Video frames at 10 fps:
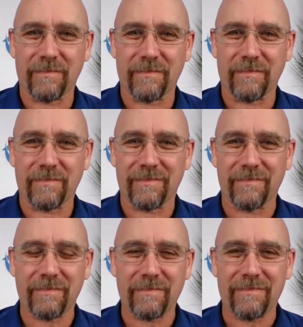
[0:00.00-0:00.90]

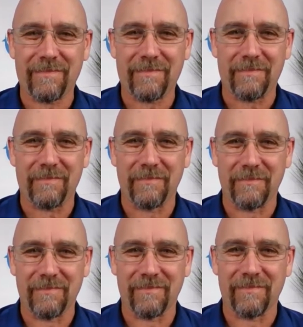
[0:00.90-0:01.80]

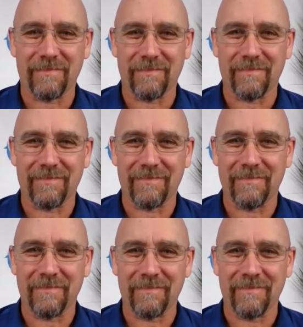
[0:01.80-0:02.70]

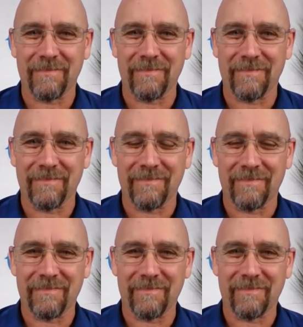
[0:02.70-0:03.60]

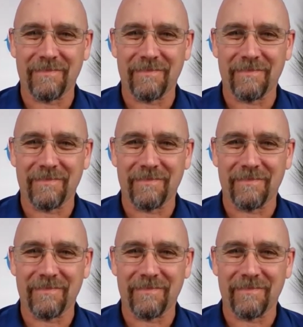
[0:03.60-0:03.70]
[no speech]